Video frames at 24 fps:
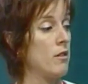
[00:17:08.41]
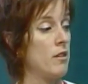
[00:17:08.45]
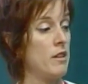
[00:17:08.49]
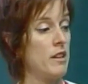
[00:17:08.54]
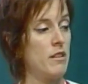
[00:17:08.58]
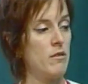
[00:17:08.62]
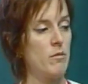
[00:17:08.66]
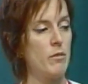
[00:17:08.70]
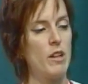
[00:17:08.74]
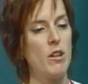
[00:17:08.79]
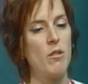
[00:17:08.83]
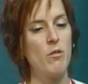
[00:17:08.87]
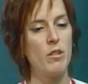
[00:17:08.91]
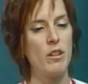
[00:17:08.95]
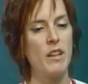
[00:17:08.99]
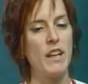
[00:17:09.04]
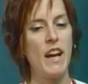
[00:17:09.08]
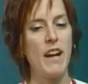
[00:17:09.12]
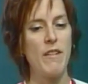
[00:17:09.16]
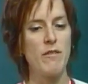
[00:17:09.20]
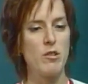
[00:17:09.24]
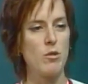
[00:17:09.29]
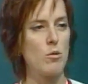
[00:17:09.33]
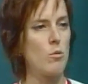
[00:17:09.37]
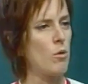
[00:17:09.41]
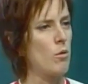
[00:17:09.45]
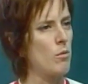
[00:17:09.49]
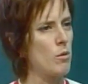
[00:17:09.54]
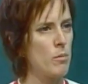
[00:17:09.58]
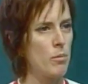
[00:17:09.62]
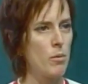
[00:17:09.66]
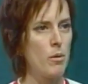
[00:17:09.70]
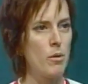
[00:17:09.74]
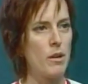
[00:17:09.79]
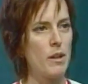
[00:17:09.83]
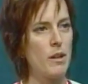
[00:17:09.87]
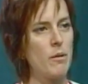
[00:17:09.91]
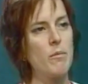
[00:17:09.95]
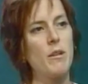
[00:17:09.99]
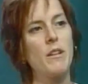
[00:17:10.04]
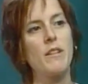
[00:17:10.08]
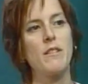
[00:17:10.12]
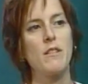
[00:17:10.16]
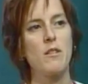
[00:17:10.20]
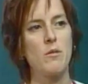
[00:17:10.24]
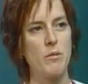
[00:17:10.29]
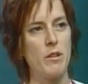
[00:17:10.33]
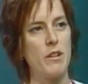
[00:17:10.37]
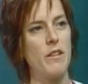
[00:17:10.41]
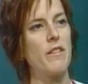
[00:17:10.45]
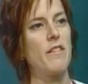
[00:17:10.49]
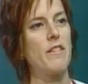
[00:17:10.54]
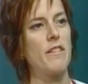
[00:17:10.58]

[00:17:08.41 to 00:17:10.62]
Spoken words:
and we don't really have score reporting because it's one of